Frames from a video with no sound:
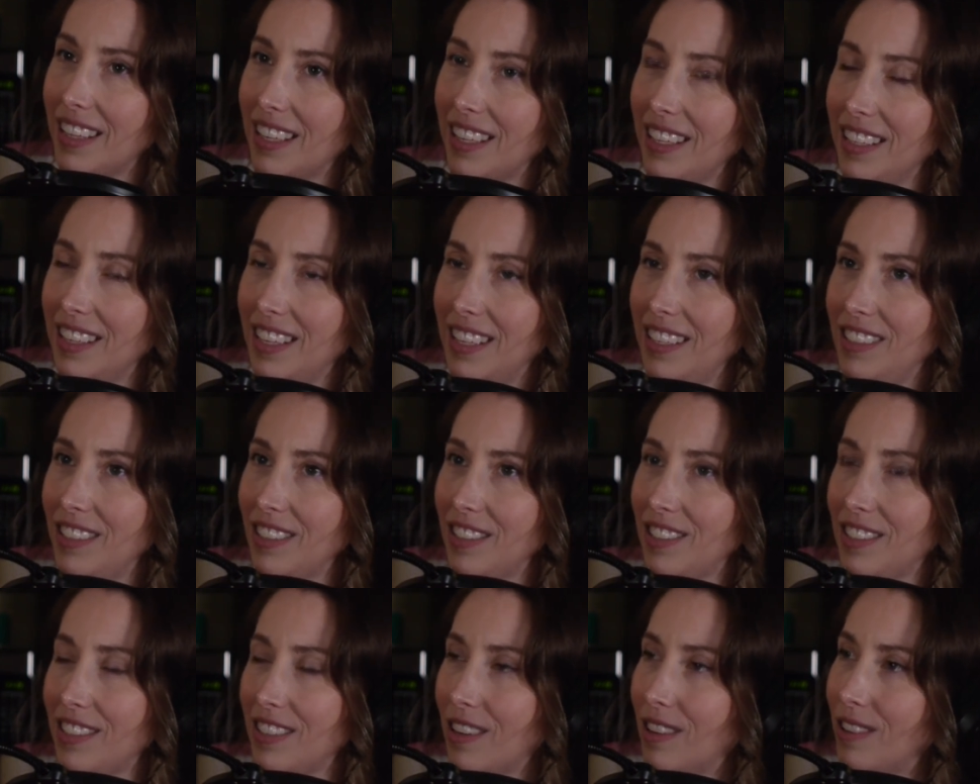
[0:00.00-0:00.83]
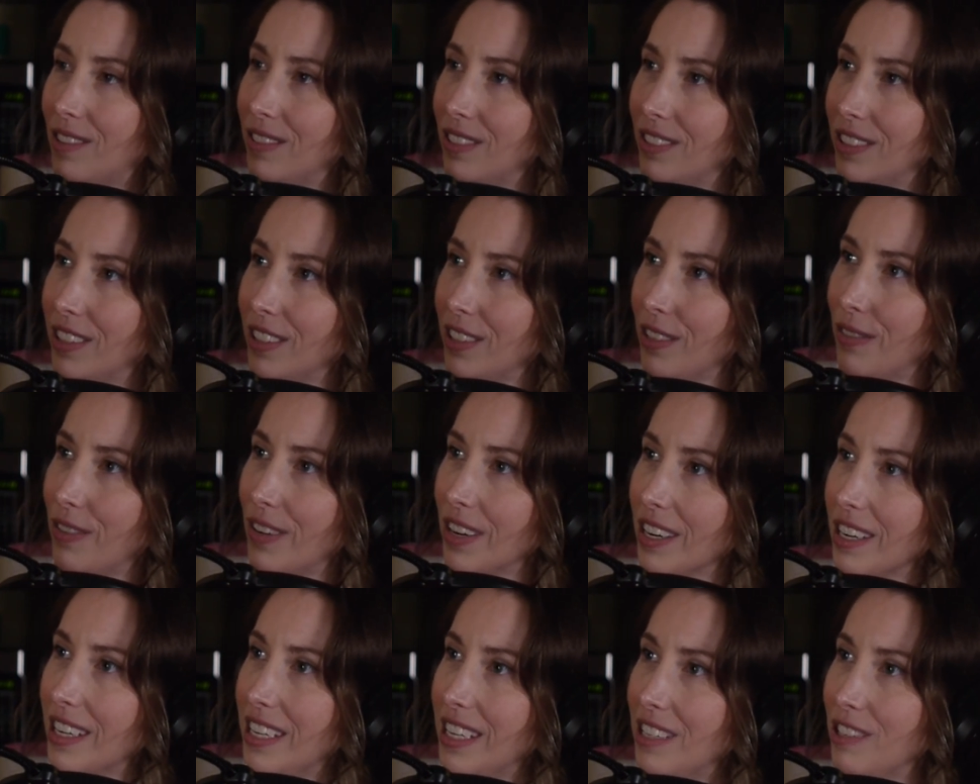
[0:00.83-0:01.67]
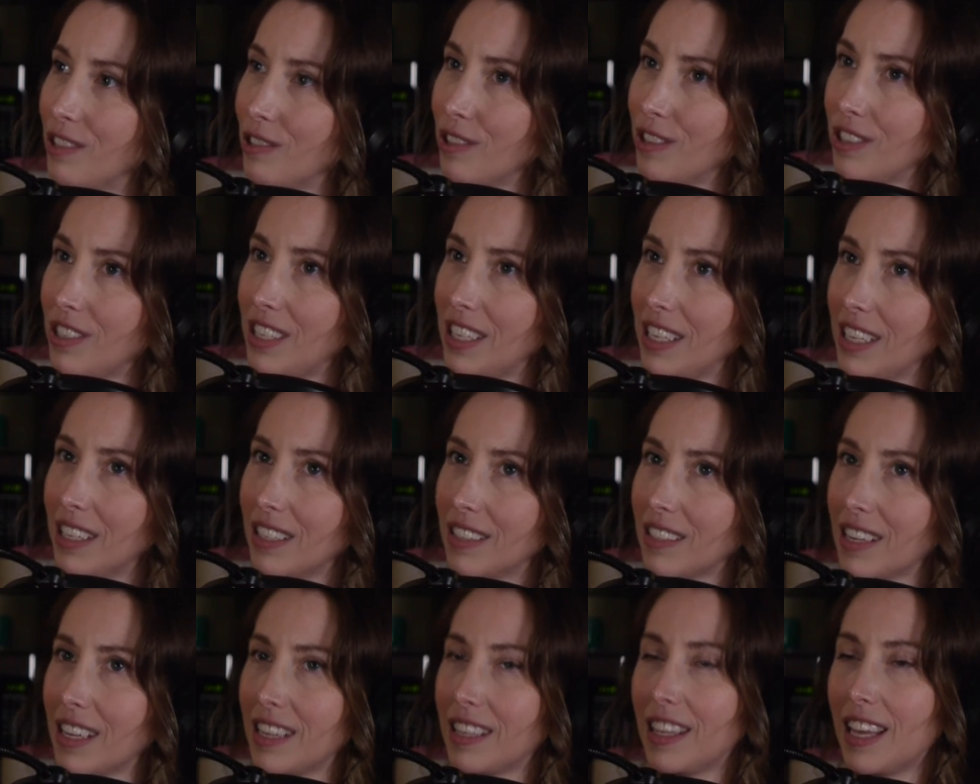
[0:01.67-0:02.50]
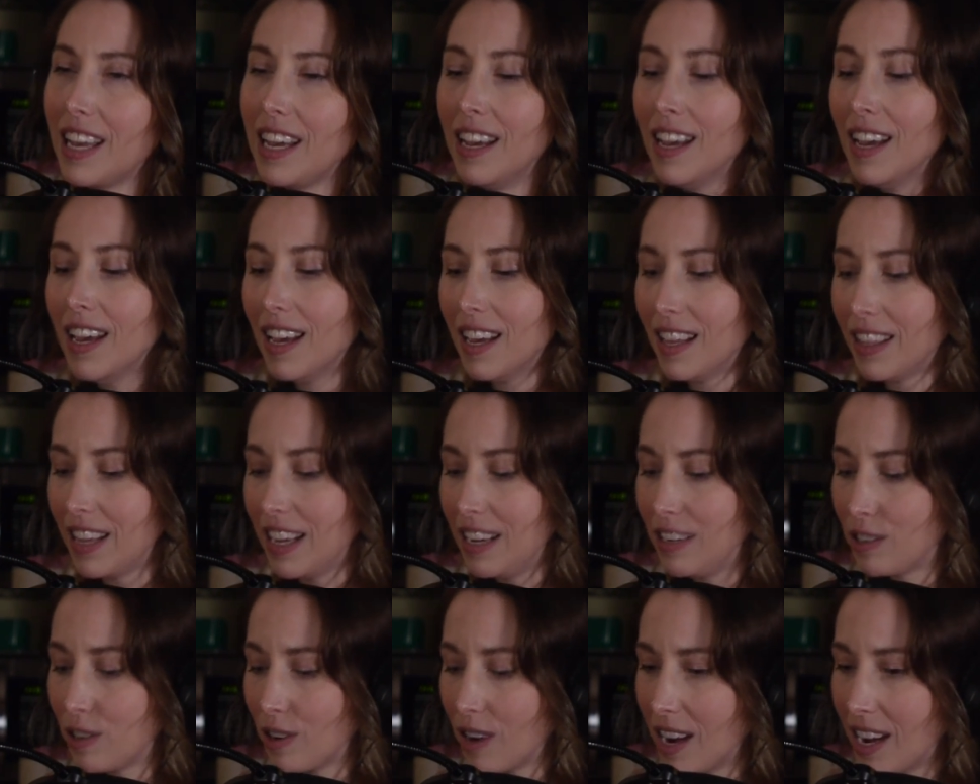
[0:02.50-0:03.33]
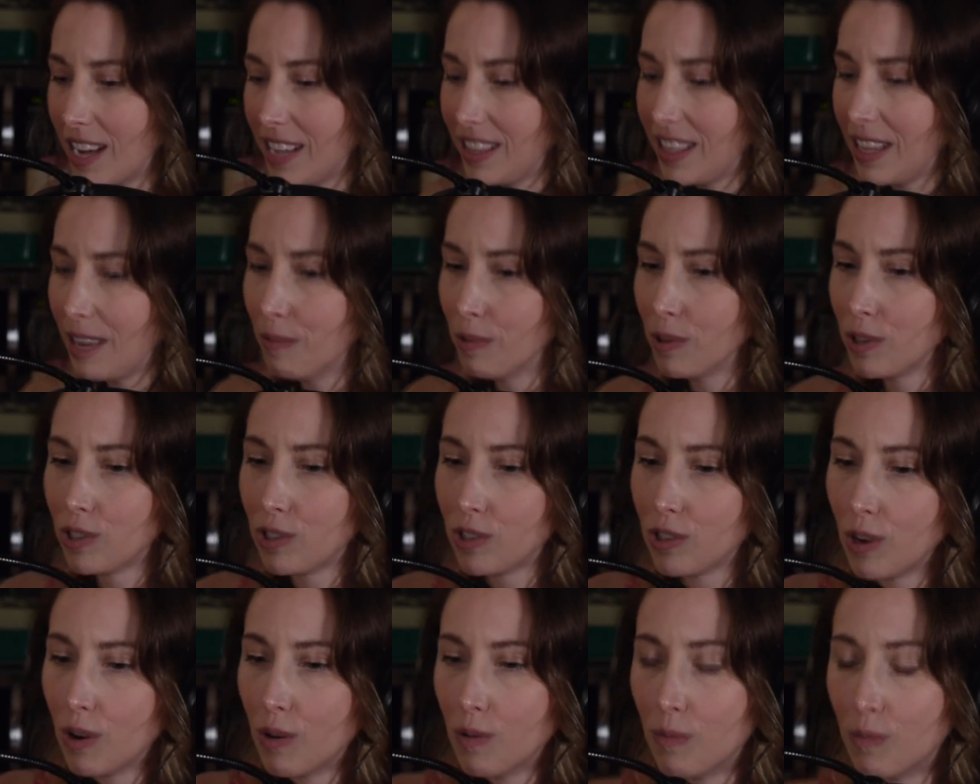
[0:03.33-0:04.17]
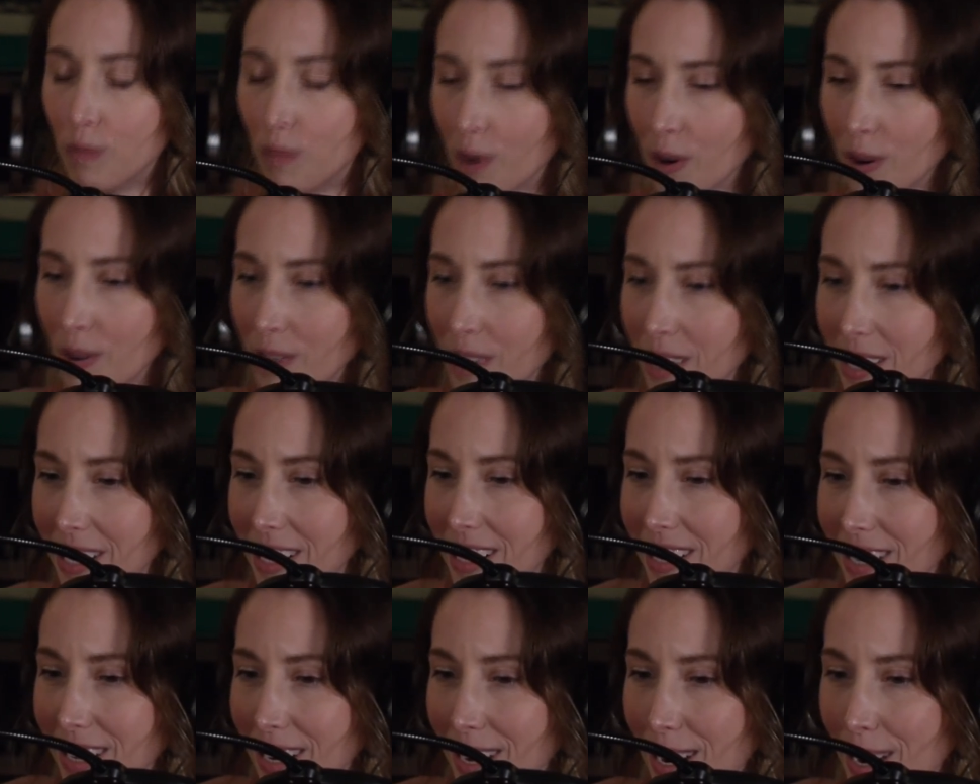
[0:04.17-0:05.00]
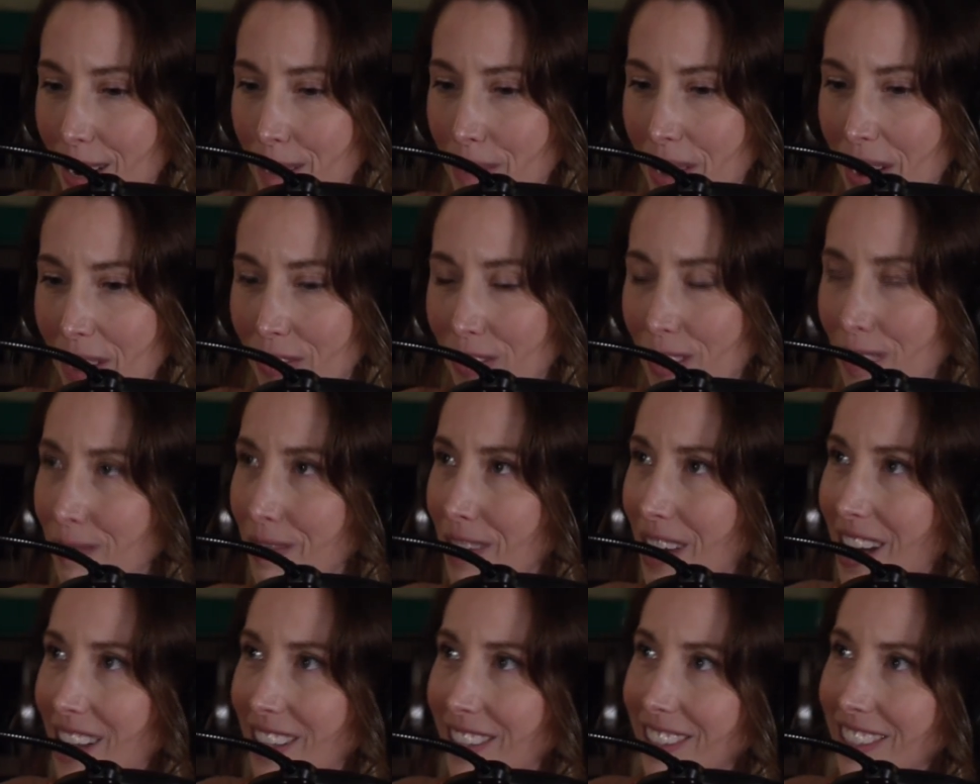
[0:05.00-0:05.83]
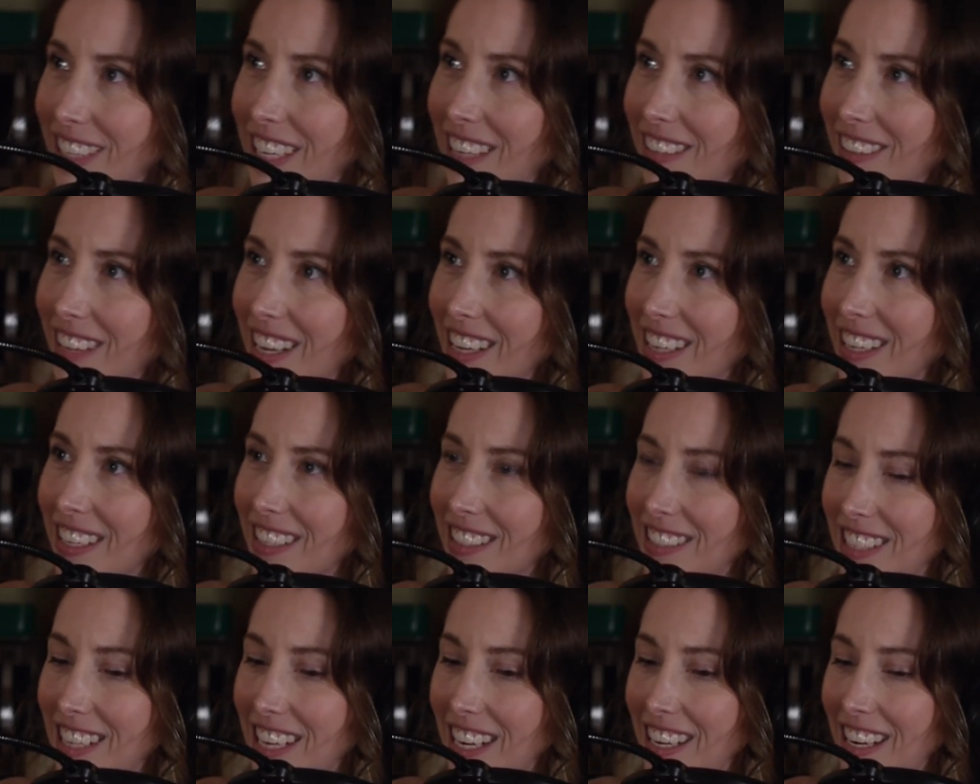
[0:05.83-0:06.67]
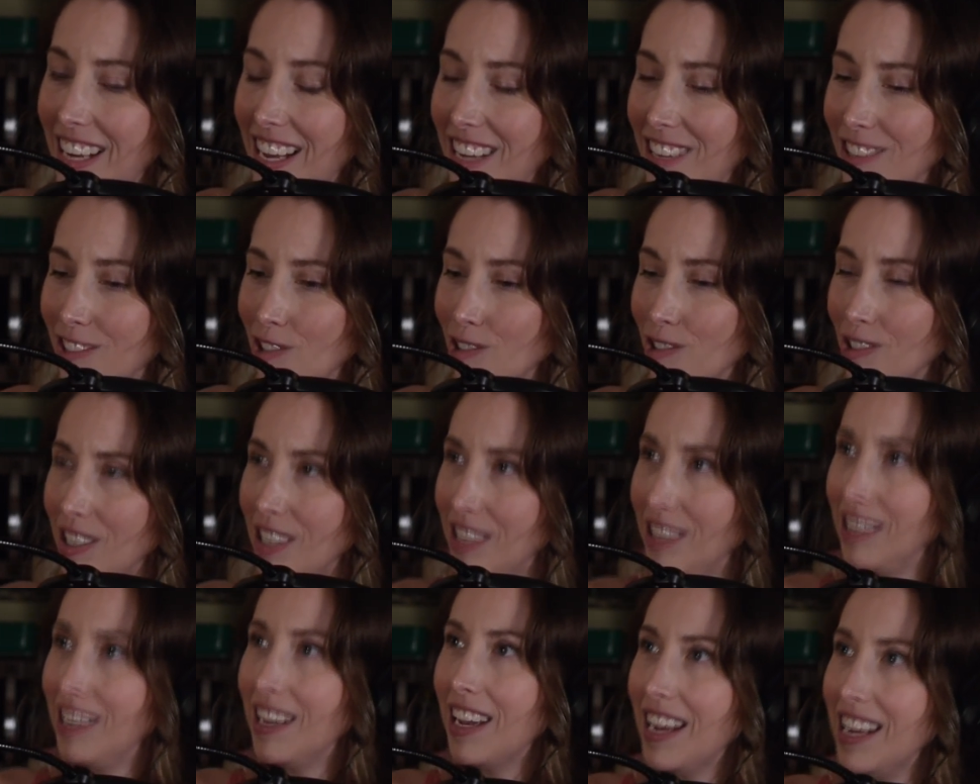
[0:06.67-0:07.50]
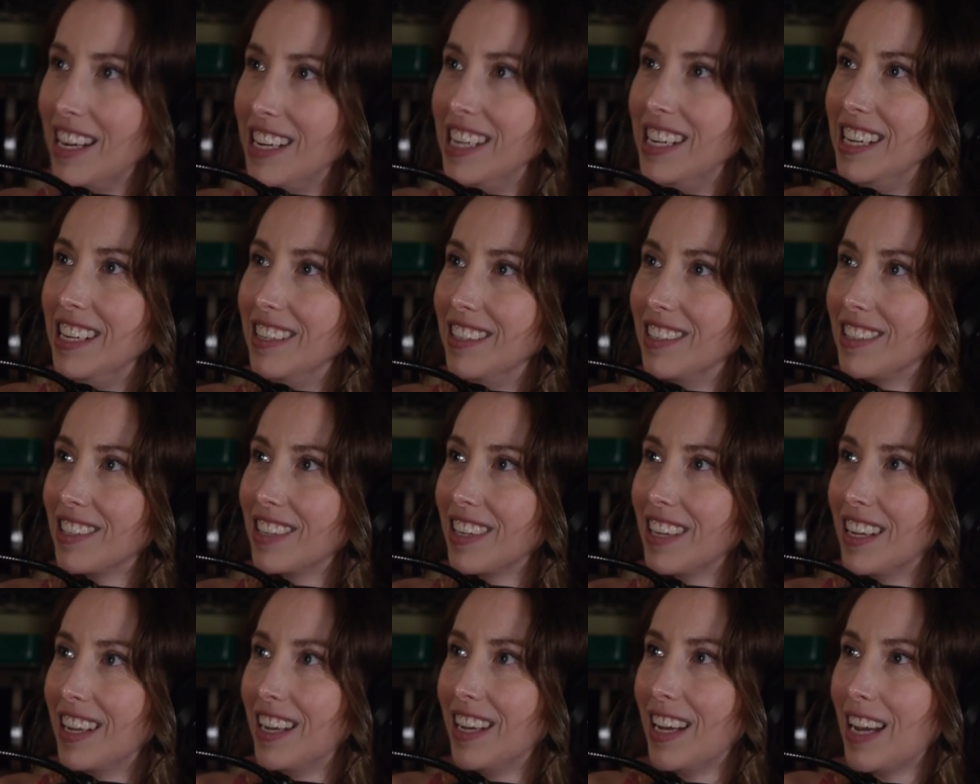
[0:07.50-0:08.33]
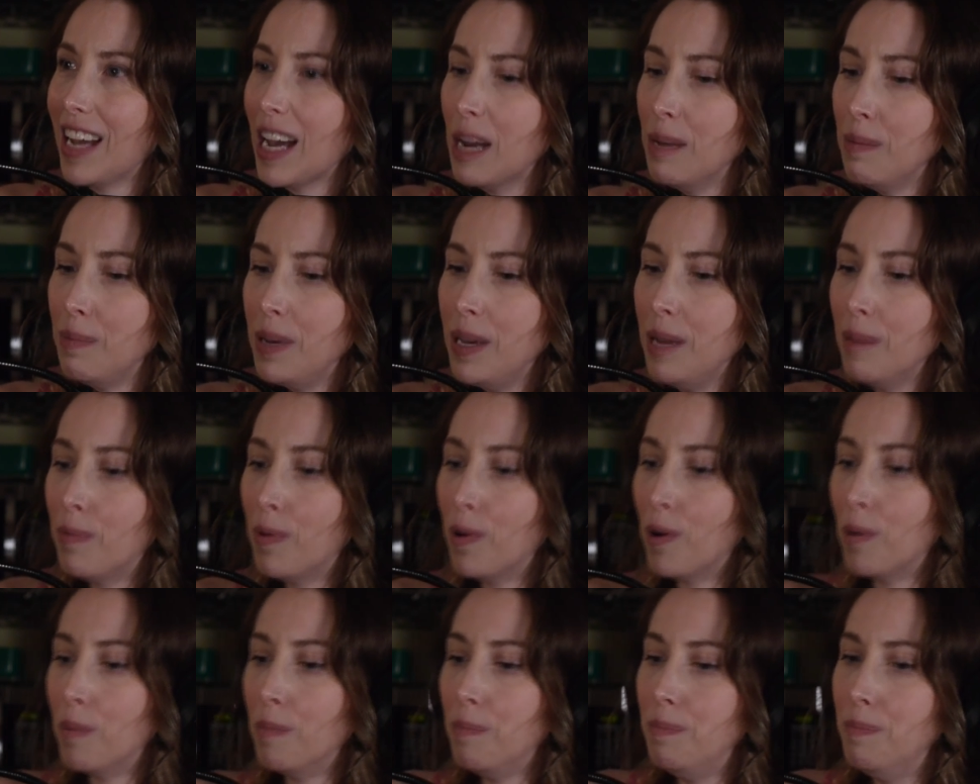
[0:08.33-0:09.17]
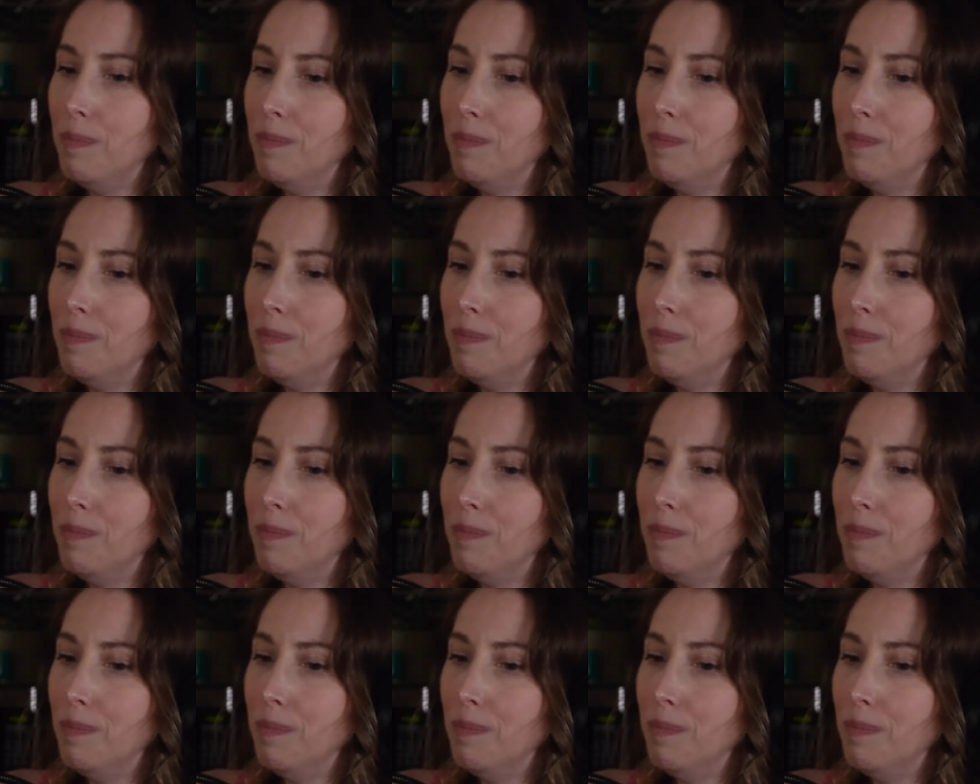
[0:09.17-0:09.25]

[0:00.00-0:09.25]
They just don't look very interesting. It's like they were so worried about them not looking like teenagers in the 80s and people